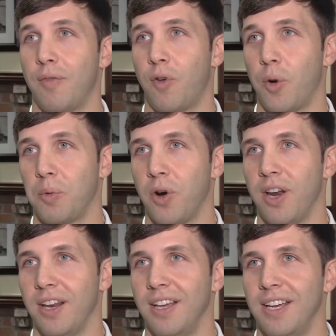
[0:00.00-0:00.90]
Farm
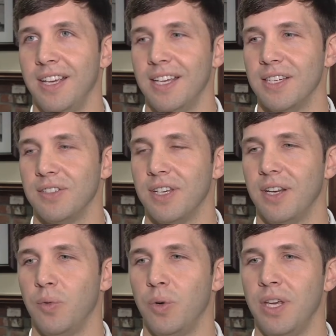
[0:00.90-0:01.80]
Credit is
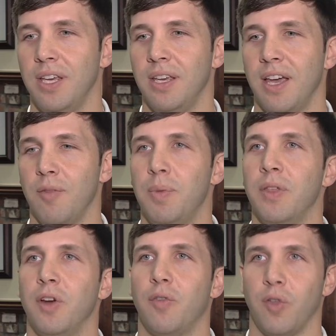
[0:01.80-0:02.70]
that we have been
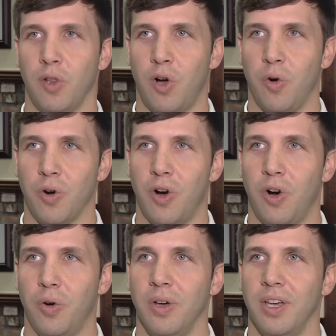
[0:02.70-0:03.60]
there for the long
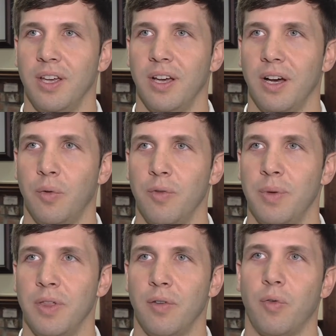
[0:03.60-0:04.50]
haul. Uh, we've
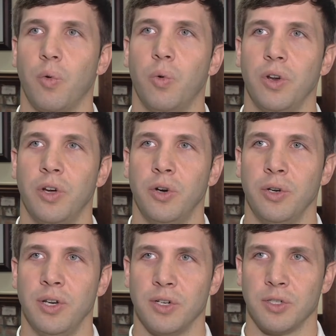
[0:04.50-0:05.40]
been there for one hundred
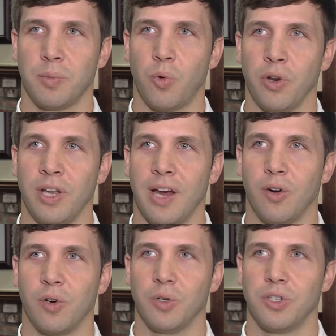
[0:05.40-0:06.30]
years supporting
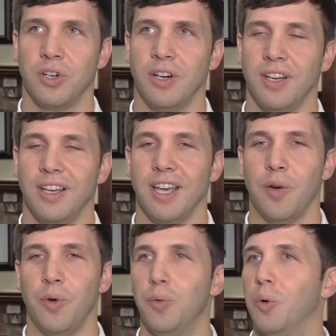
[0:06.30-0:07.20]
agriculture, and
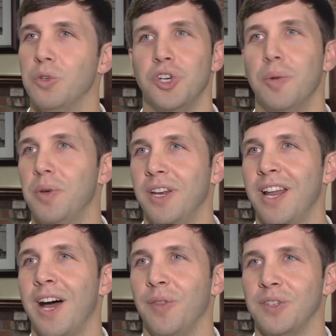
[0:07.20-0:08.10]
we won't jump in and
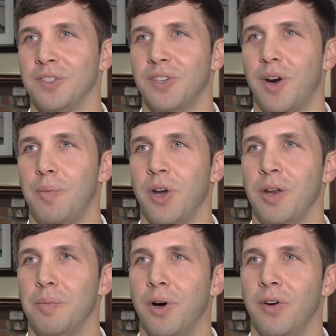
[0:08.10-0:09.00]
out. This is our bread
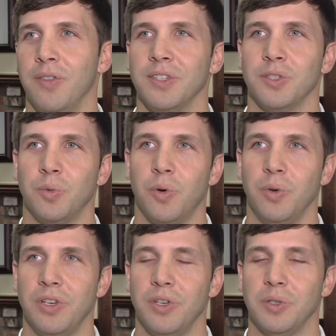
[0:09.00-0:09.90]
and butter. This is what we do.